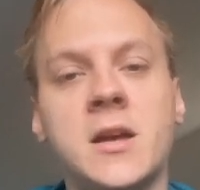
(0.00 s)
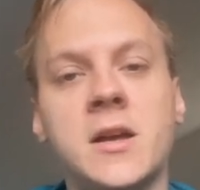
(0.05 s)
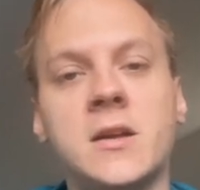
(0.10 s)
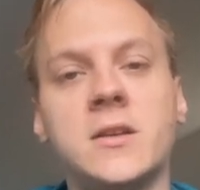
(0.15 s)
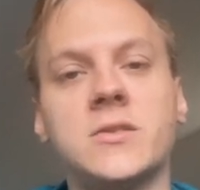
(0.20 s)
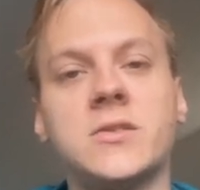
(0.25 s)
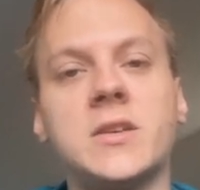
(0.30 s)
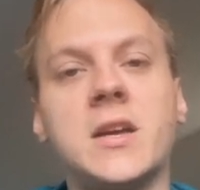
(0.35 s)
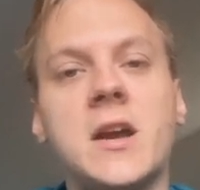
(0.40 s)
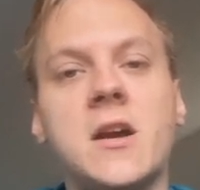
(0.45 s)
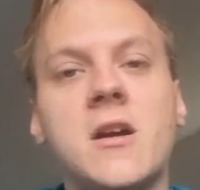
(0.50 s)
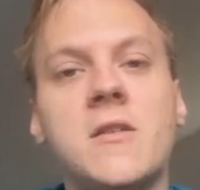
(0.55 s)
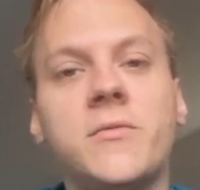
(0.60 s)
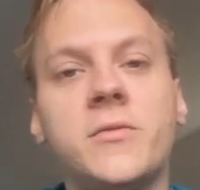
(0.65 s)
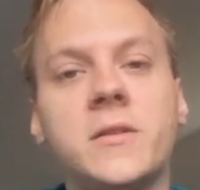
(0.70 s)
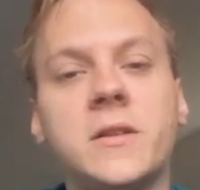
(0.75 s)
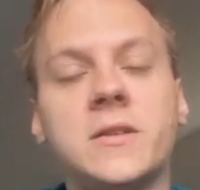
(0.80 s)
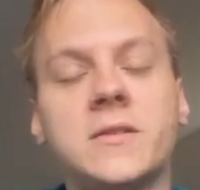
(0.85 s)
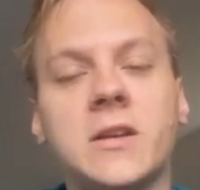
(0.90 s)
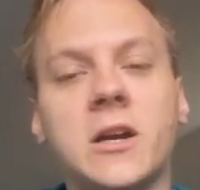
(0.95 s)
So yeah, hopefully
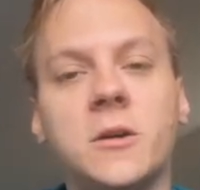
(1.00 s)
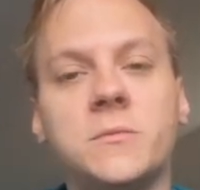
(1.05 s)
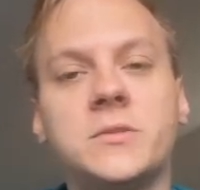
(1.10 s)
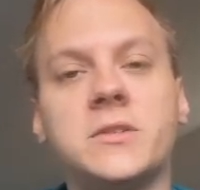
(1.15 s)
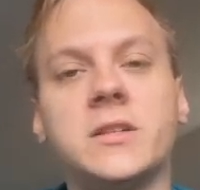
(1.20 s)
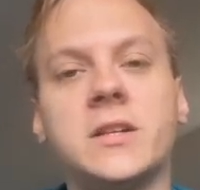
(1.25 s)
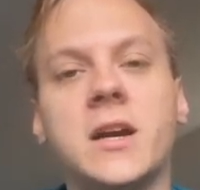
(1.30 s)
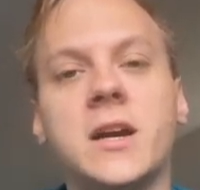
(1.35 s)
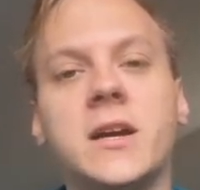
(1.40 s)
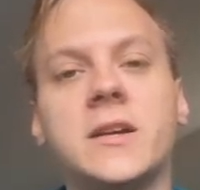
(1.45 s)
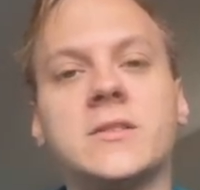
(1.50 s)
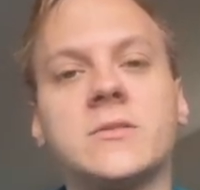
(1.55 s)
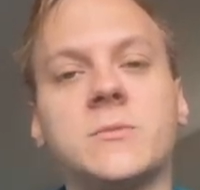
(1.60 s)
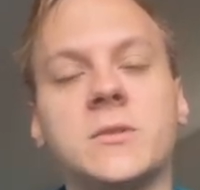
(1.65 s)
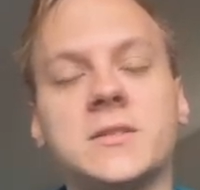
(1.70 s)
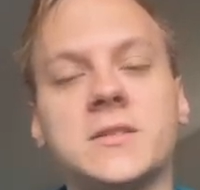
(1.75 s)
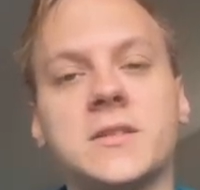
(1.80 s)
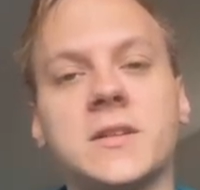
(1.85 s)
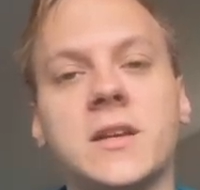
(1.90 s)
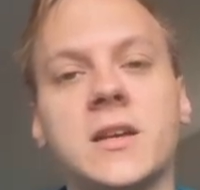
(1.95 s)
this helps you guys
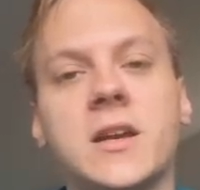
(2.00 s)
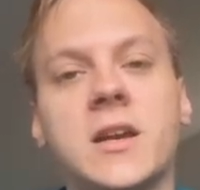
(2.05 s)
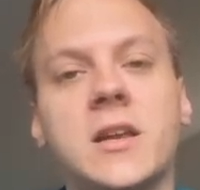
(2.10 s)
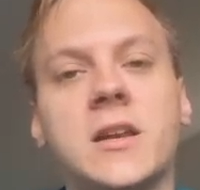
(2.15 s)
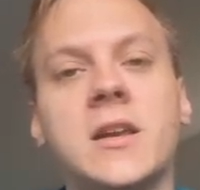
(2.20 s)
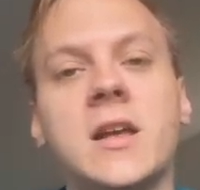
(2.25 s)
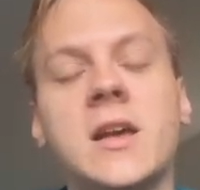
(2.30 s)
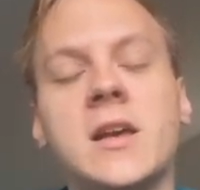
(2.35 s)
once again